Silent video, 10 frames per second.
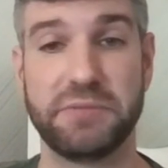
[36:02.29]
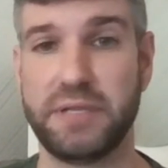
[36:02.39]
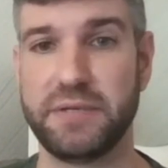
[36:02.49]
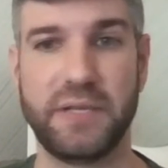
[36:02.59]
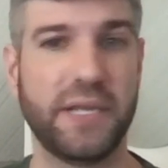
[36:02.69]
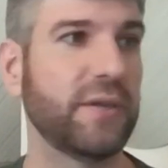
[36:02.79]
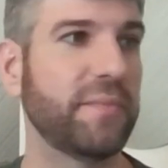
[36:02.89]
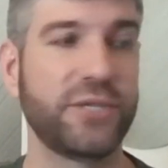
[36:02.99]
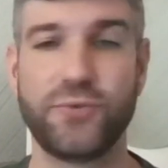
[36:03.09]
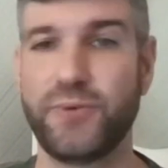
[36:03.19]
and
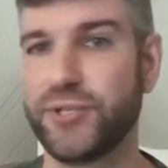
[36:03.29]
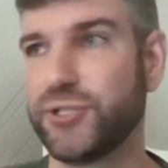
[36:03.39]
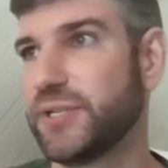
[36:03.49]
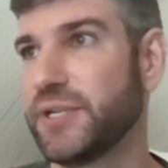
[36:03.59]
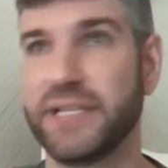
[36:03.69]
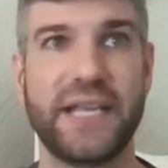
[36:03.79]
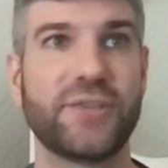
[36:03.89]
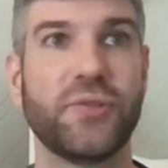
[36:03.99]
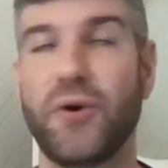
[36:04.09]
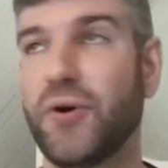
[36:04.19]
habituation. It
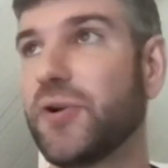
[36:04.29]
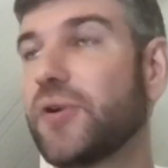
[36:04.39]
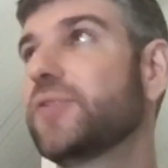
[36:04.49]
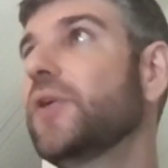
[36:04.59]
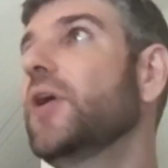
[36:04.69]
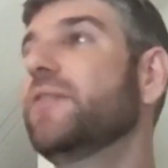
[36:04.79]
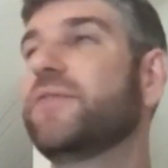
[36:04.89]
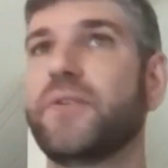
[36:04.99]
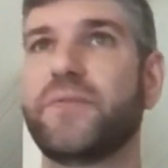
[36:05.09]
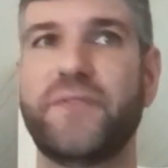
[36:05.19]
takes longer
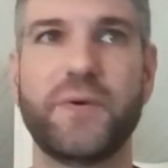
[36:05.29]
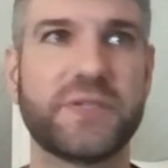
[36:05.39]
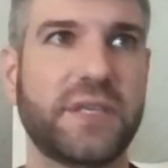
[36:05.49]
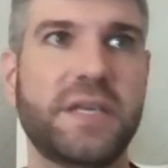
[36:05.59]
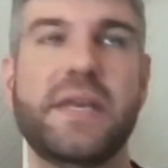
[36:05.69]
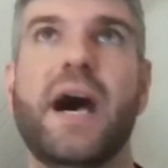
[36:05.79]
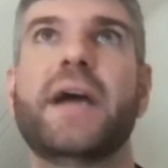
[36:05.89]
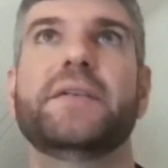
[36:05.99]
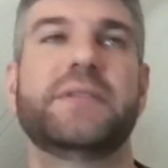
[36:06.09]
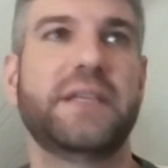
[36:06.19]
for folks to
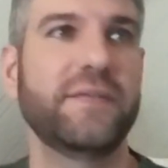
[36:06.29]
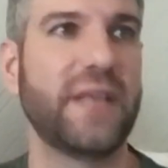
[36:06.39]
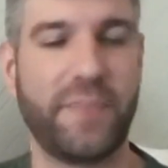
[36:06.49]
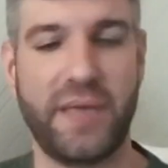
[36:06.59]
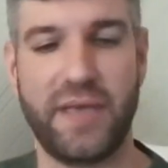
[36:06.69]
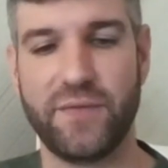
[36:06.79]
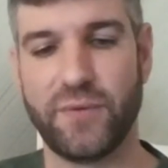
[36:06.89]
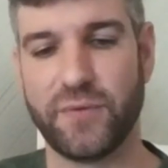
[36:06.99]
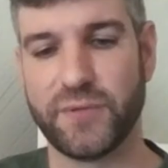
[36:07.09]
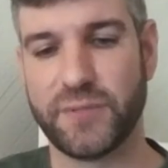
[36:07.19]
not give that
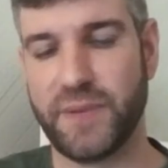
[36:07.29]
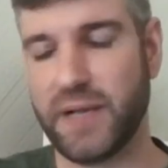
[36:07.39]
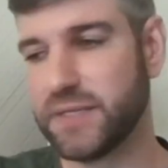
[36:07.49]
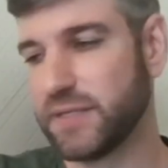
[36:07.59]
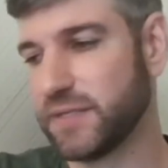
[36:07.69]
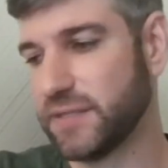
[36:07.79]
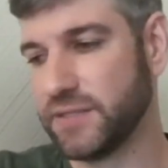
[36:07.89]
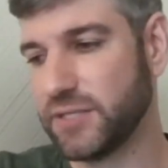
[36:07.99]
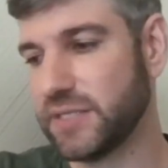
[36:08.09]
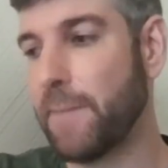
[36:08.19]
behavioral response because
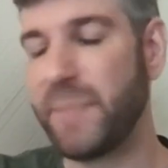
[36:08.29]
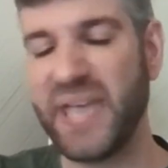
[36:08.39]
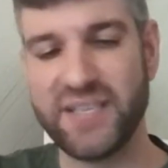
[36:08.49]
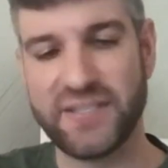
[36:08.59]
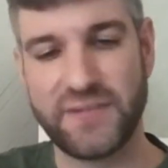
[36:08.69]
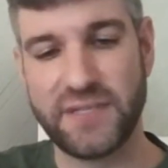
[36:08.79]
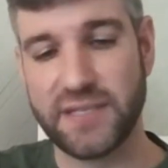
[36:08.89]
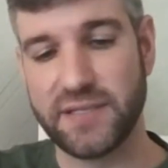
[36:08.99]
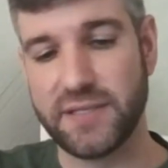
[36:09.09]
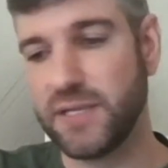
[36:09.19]
just that pace of
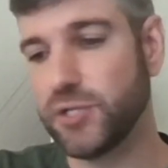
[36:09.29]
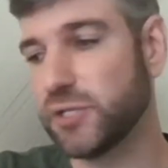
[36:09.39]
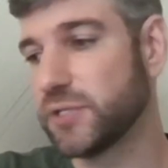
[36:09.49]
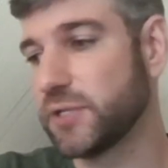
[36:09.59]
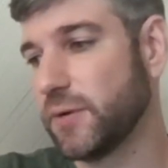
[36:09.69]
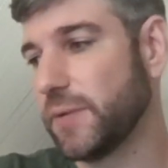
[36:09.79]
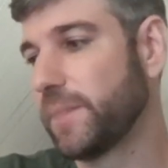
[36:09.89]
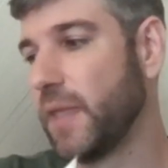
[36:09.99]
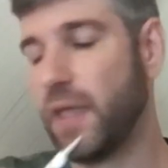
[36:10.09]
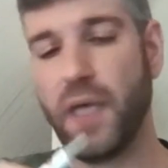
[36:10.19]
desensitization is slower.
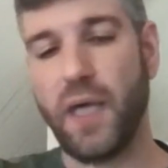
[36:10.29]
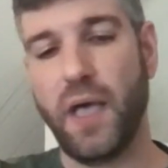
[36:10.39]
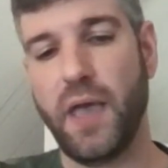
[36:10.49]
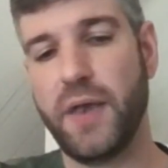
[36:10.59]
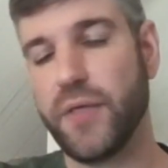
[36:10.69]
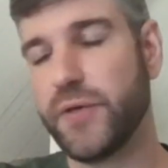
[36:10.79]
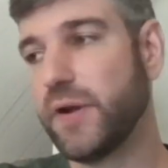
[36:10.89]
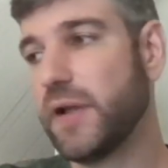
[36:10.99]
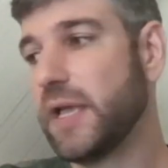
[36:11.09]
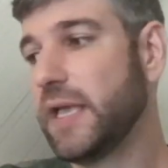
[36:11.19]

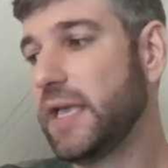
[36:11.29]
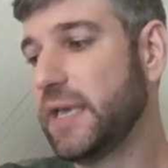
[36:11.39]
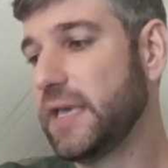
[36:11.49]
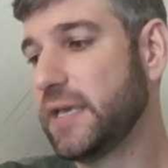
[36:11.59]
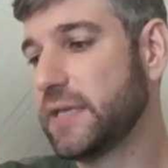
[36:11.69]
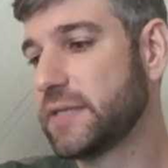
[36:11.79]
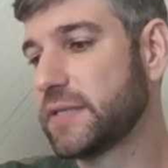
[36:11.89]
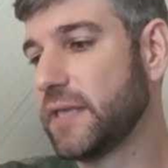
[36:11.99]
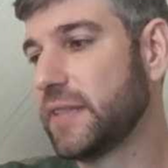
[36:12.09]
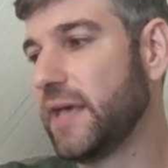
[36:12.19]
Another
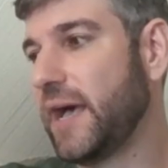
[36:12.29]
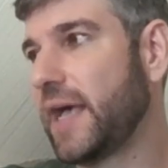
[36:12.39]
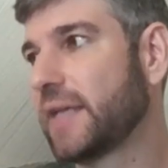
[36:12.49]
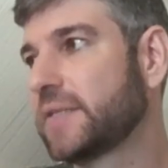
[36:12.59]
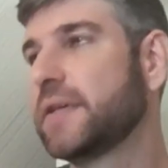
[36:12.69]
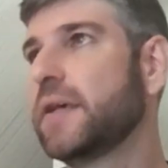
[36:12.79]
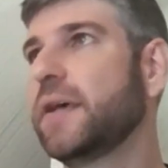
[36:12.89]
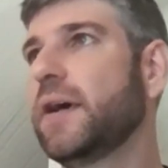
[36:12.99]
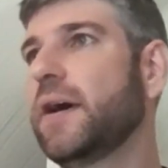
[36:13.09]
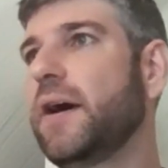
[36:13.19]
is that
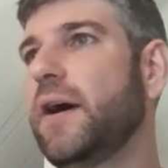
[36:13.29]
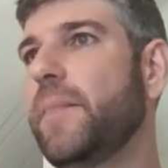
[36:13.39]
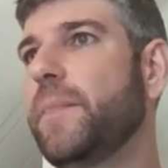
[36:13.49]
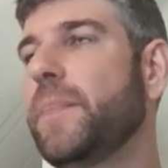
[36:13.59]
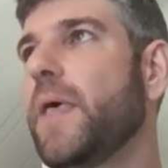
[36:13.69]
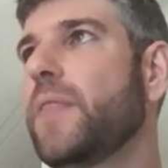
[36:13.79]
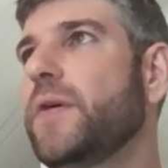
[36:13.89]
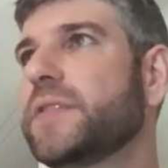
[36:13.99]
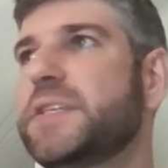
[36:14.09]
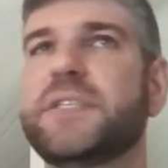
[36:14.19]
the
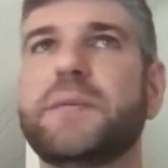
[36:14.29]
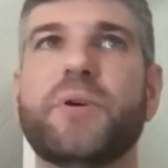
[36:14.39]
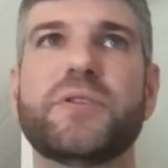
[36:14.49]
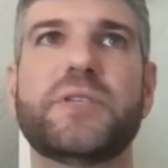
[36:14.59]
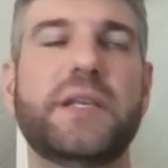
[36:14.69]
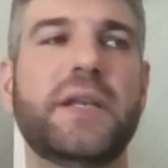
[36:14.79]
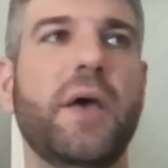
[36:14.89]
autistic person